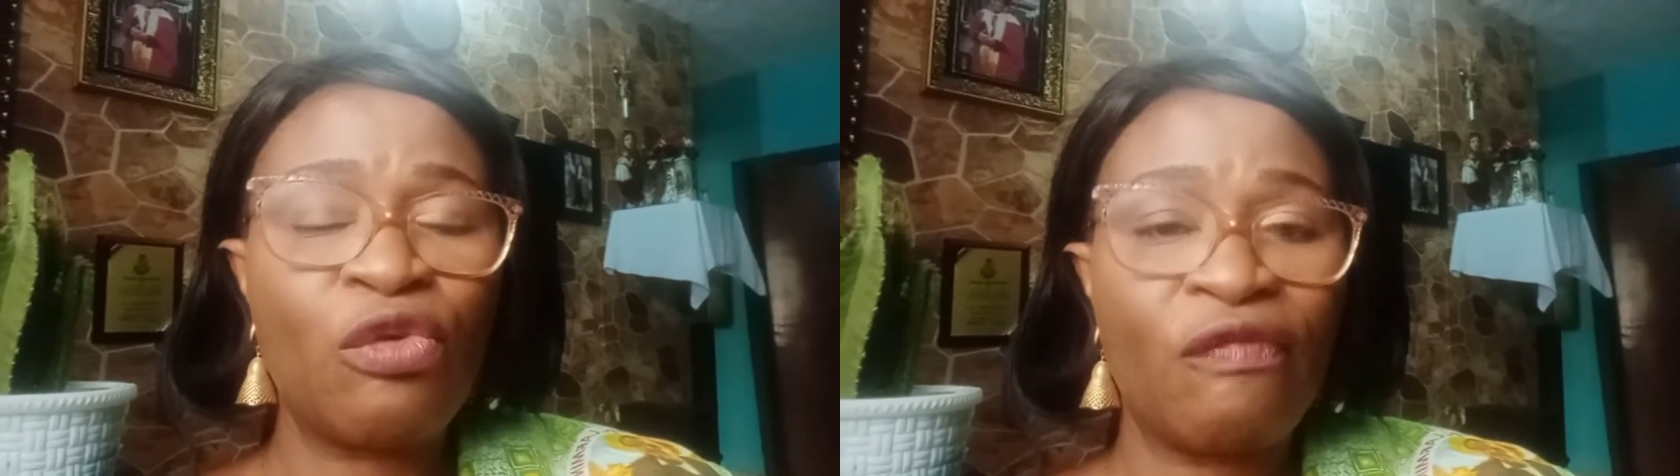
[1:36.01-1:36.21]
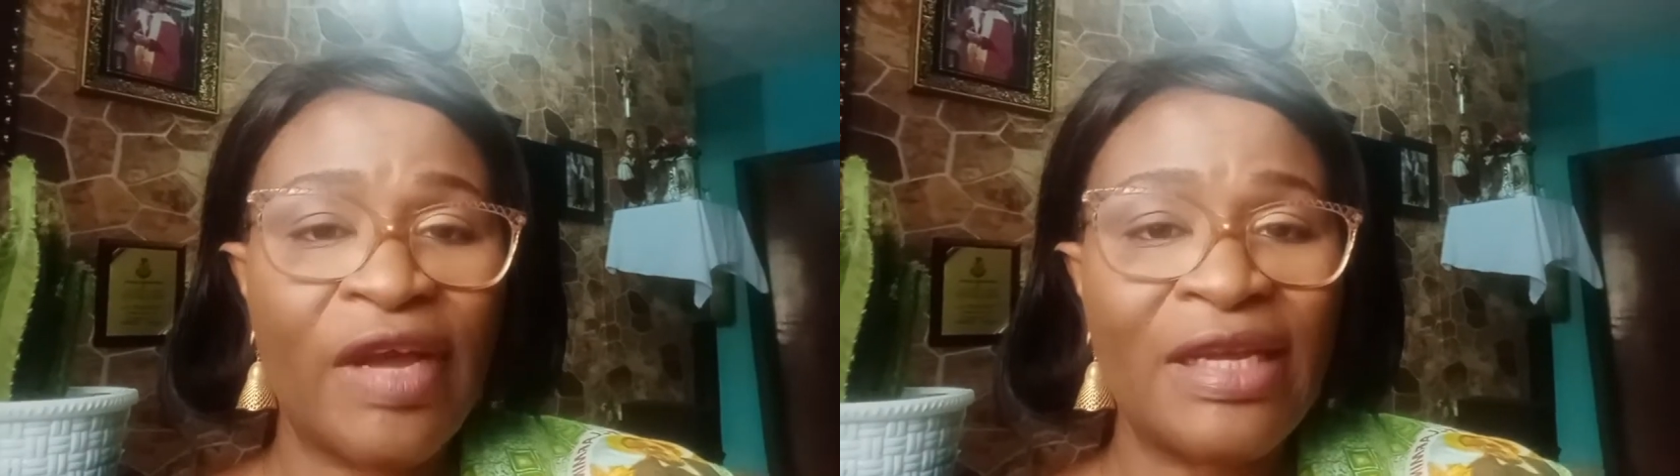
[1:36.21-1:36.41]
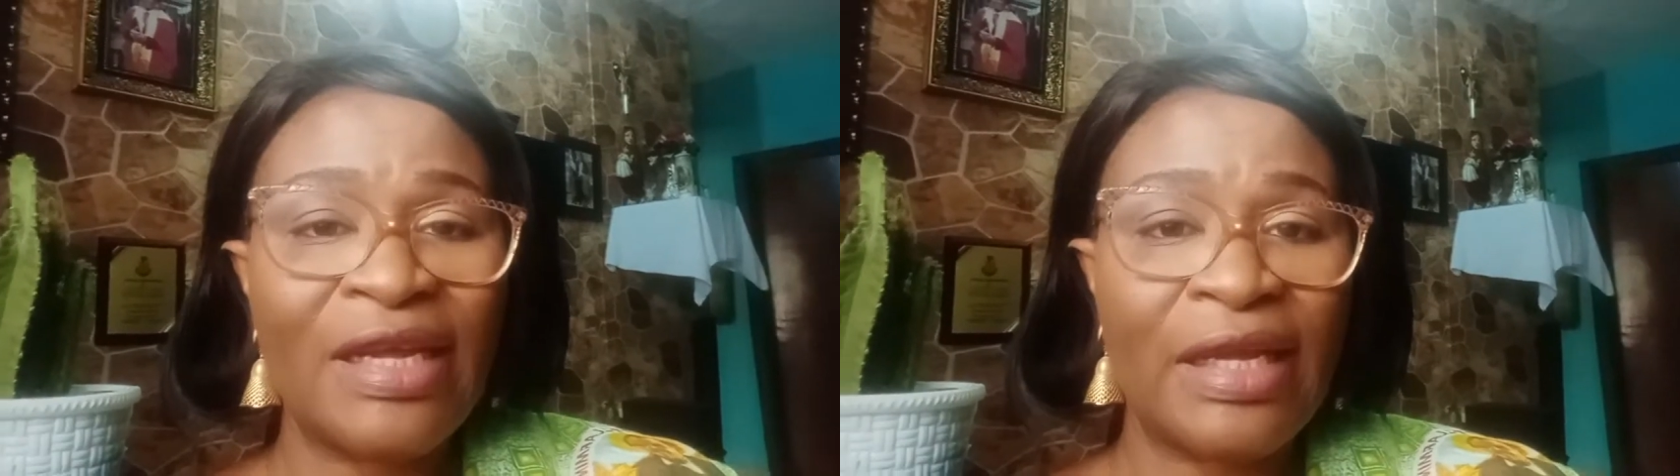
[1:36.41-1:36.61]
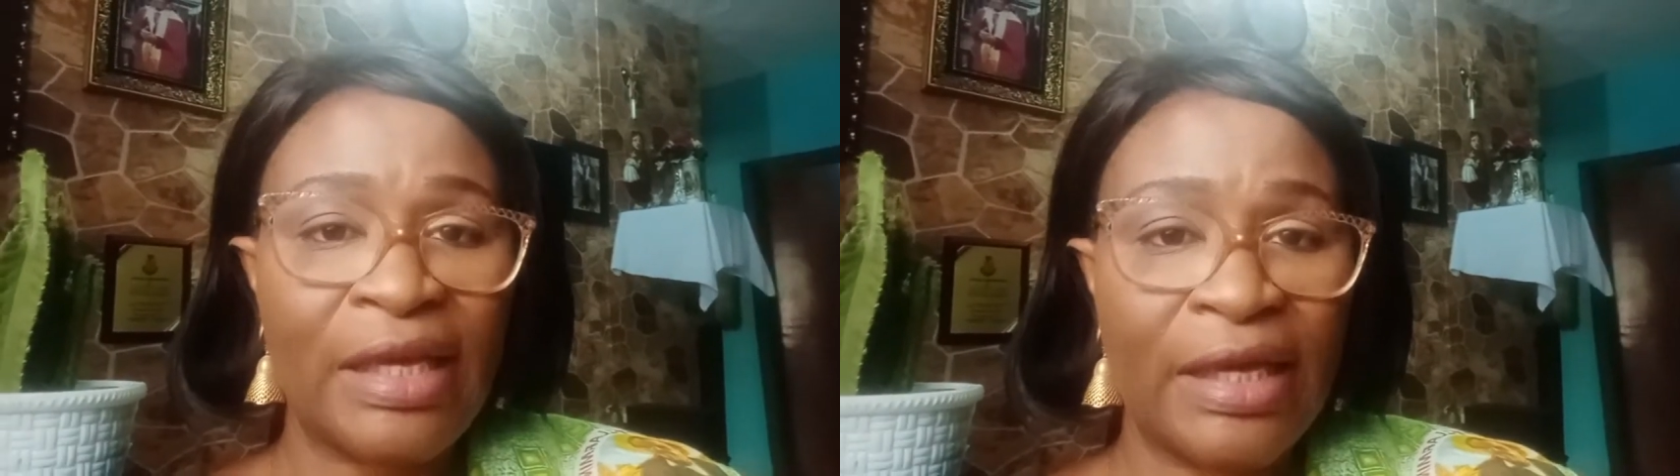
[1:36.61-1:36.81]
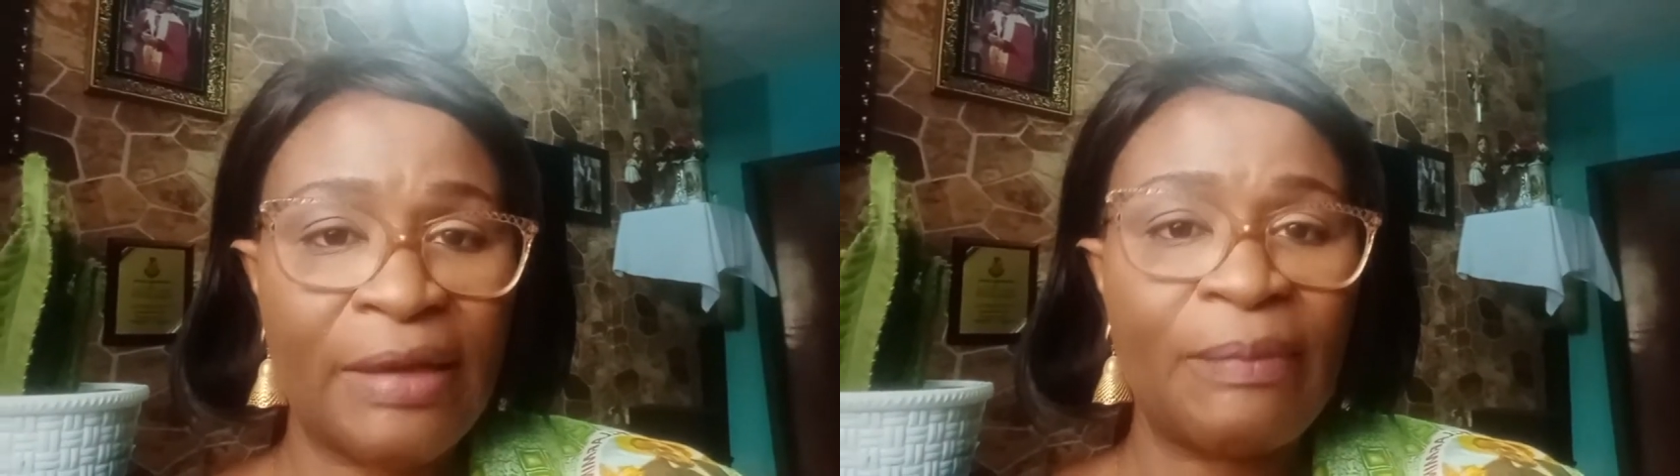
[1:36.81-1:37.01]
provided
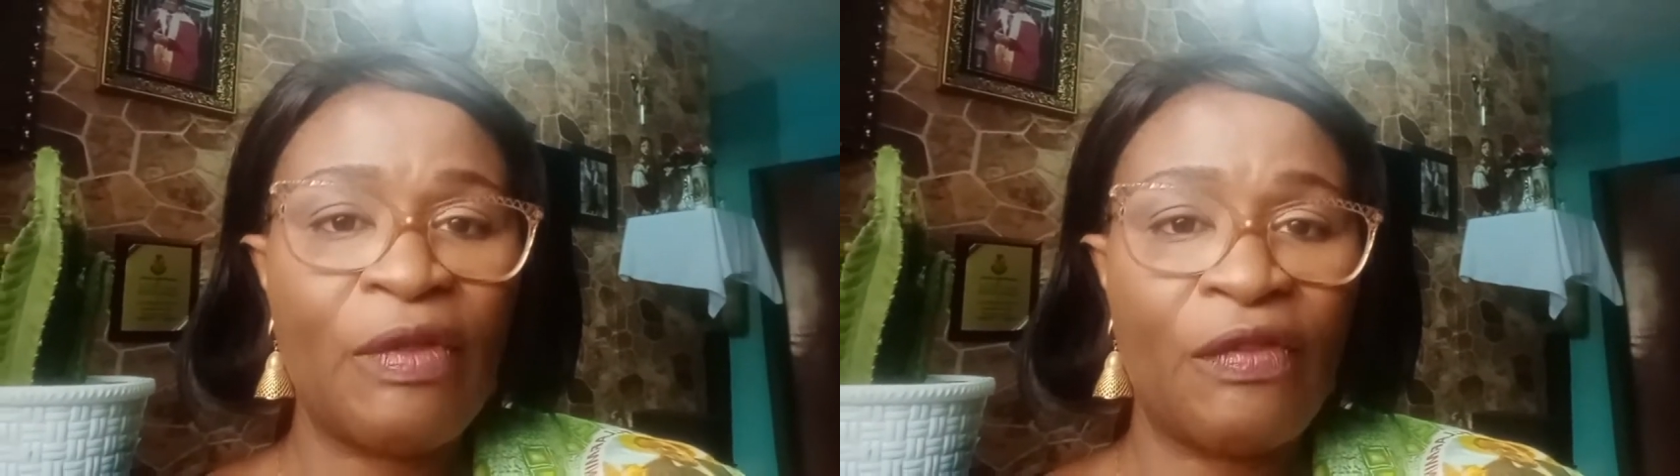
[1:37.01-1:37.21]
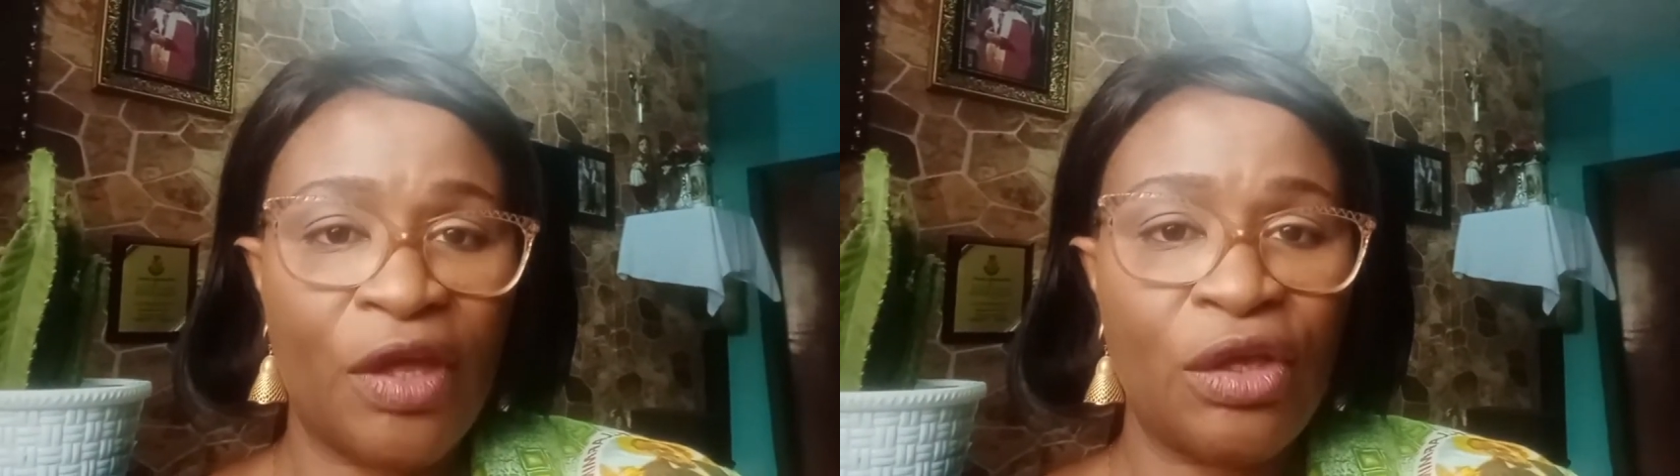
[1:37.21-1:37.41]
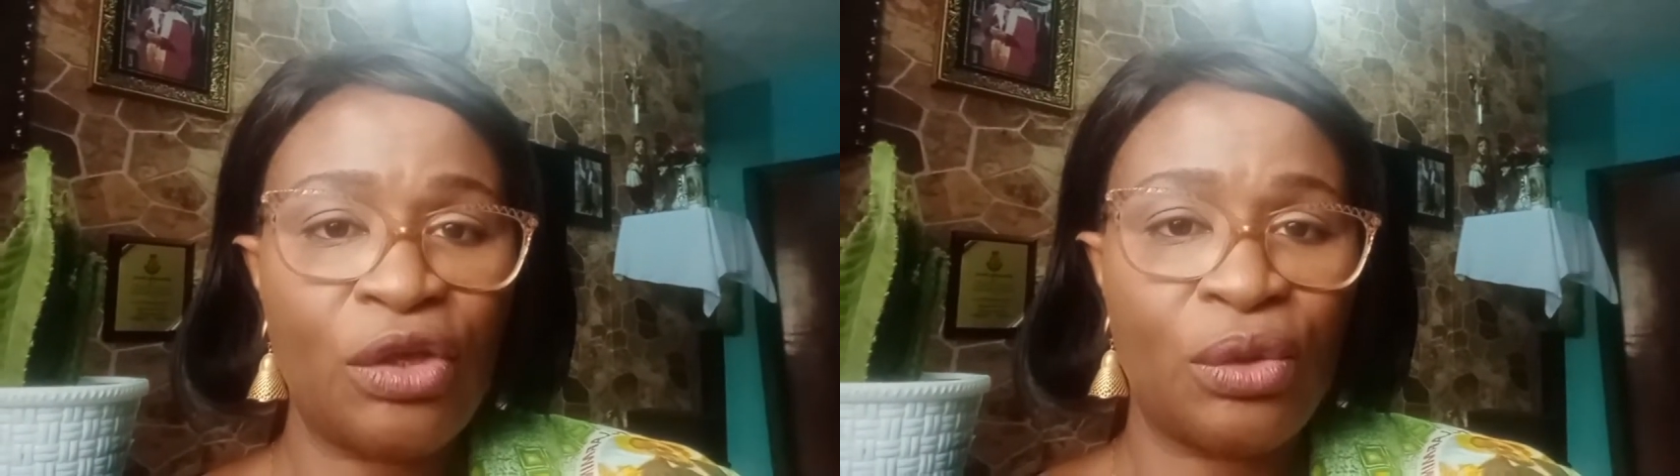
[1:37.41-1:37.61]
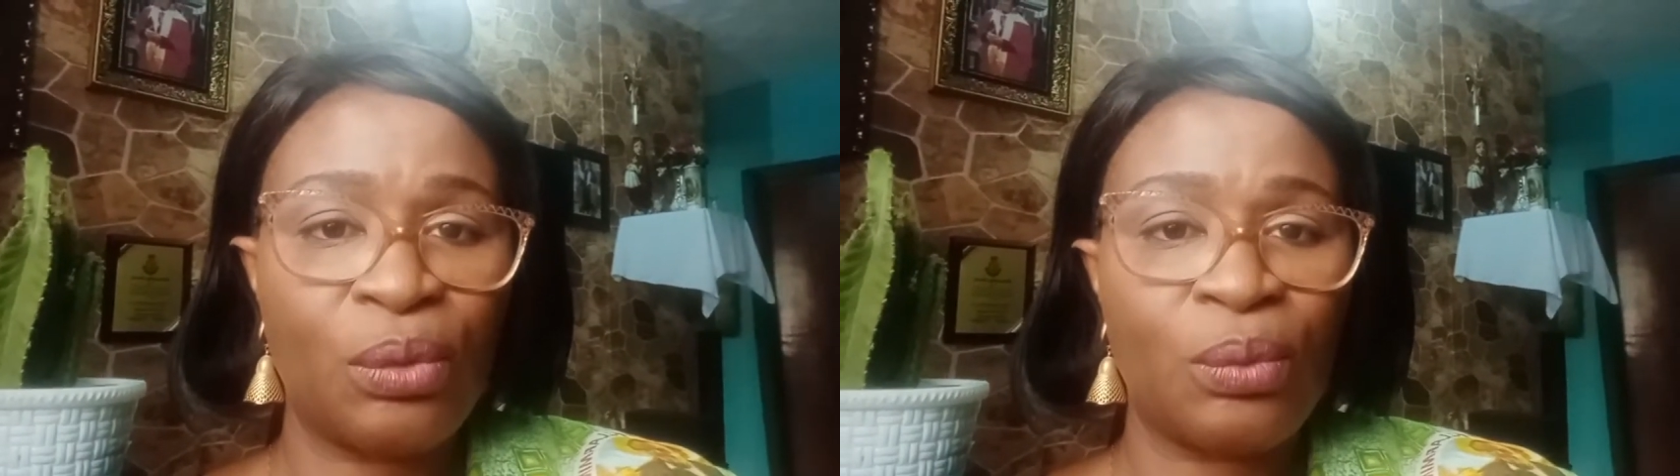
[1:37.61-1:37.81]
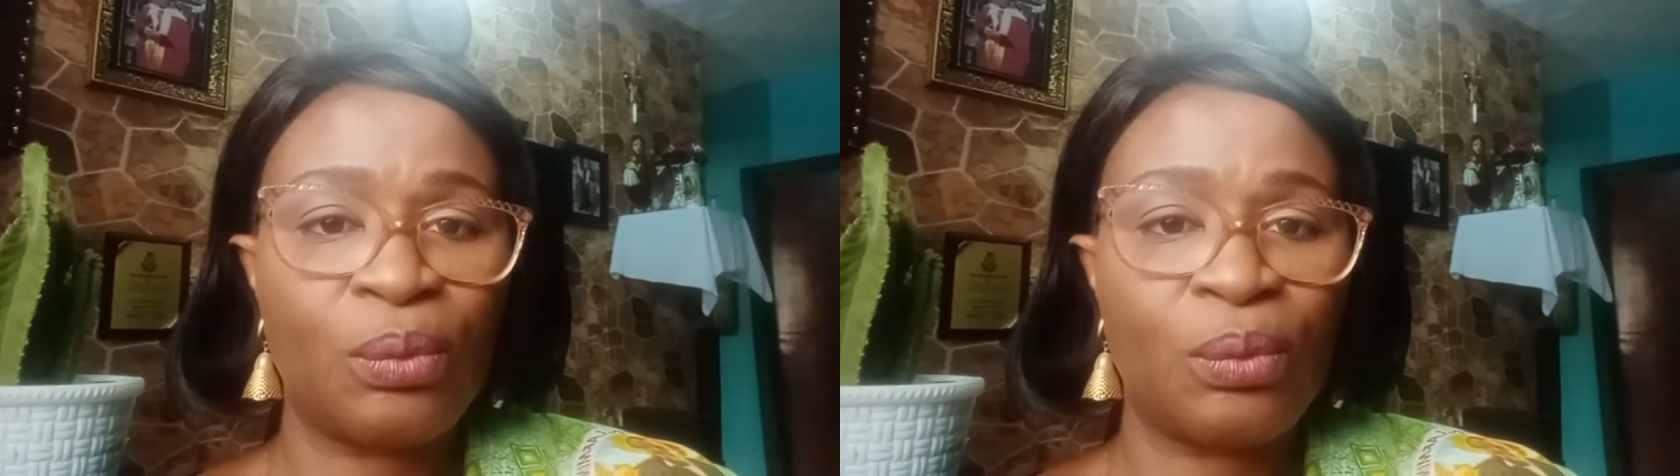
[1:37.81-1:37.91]
here. Thank you.